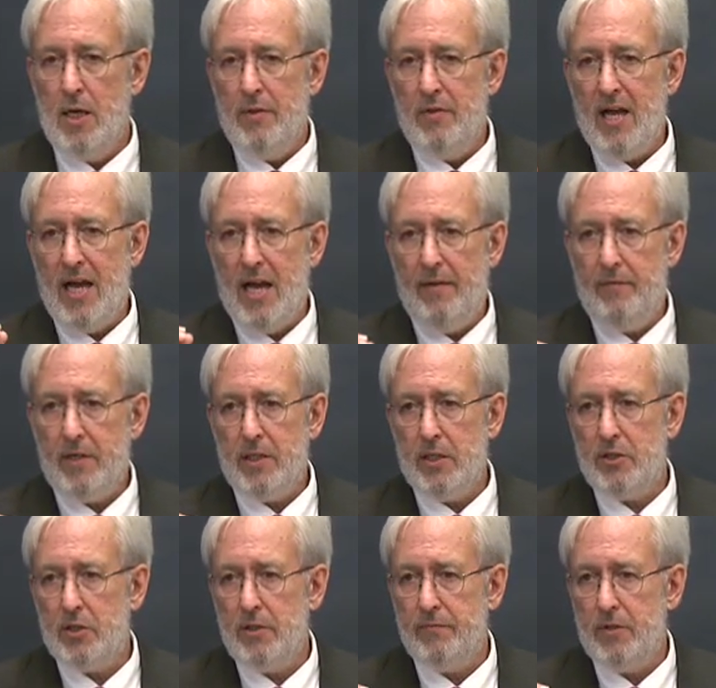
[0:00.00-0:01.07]
the
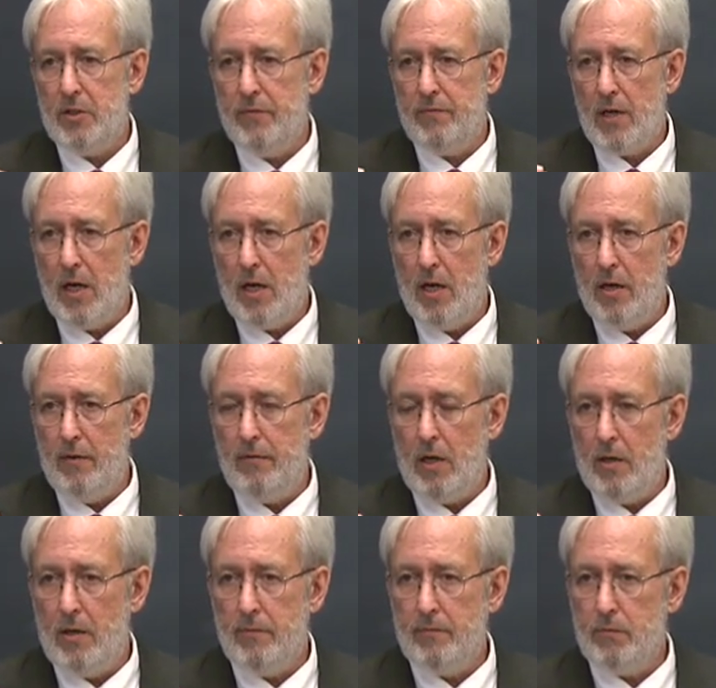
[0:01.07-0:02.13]
advocates of, of,
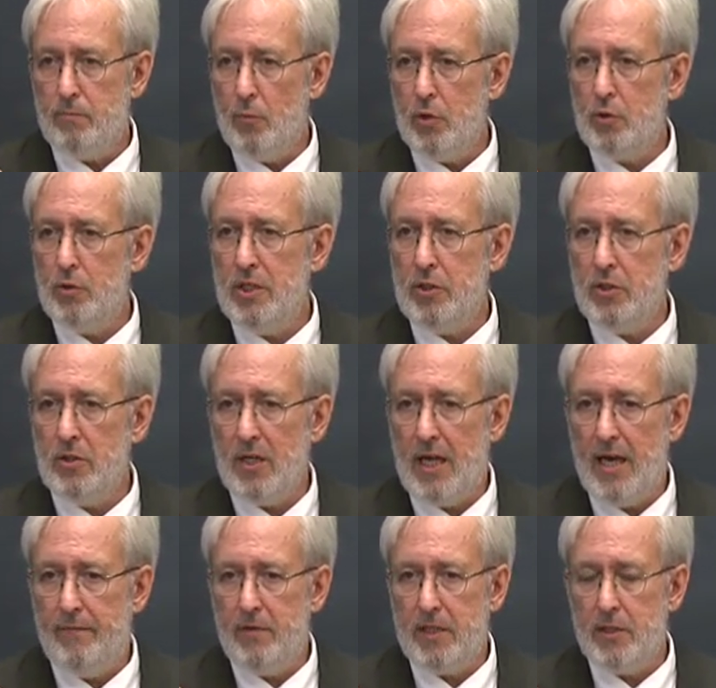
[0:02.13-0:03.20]
of more traditional
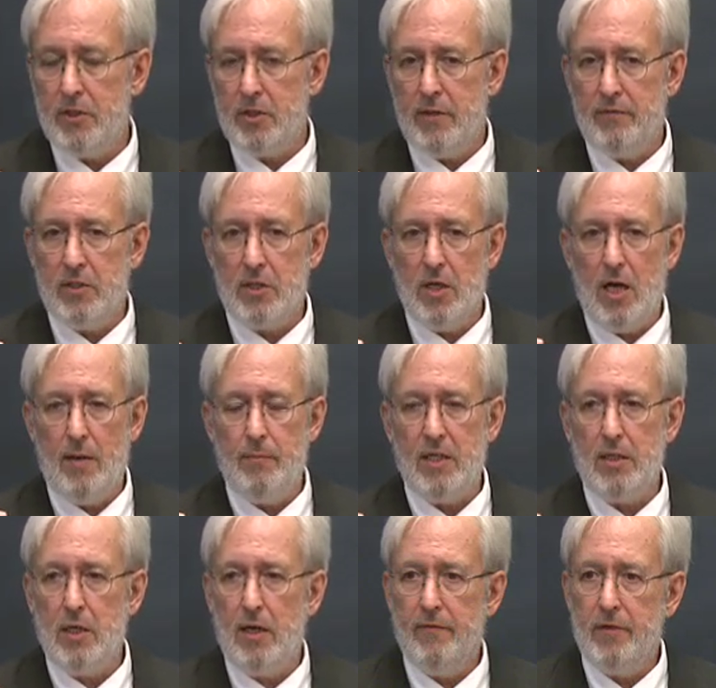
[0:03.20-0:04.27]
advocates of
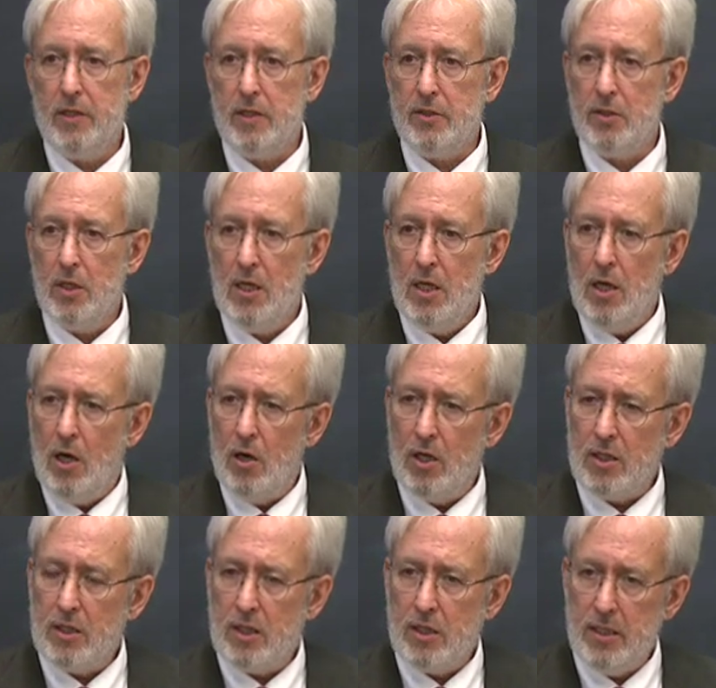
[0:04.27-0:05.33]
Islamic governance
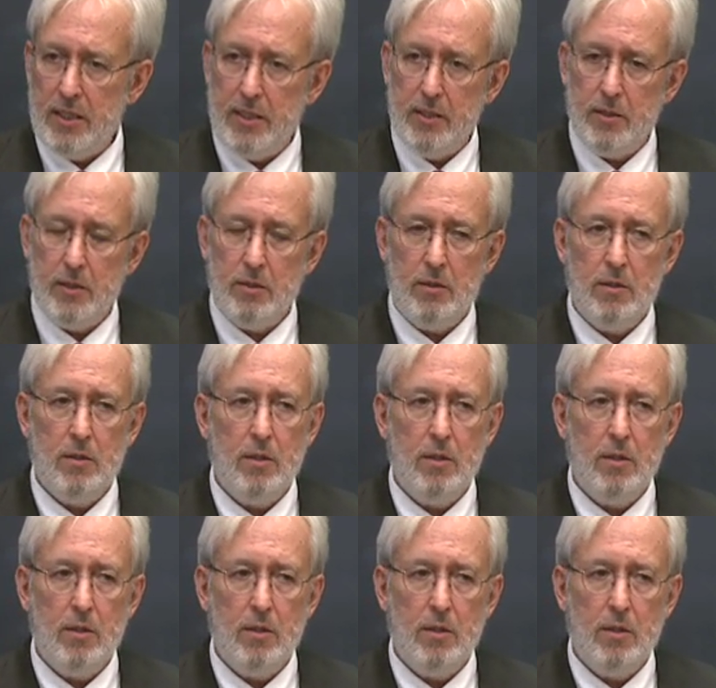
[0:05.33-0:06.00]
are clear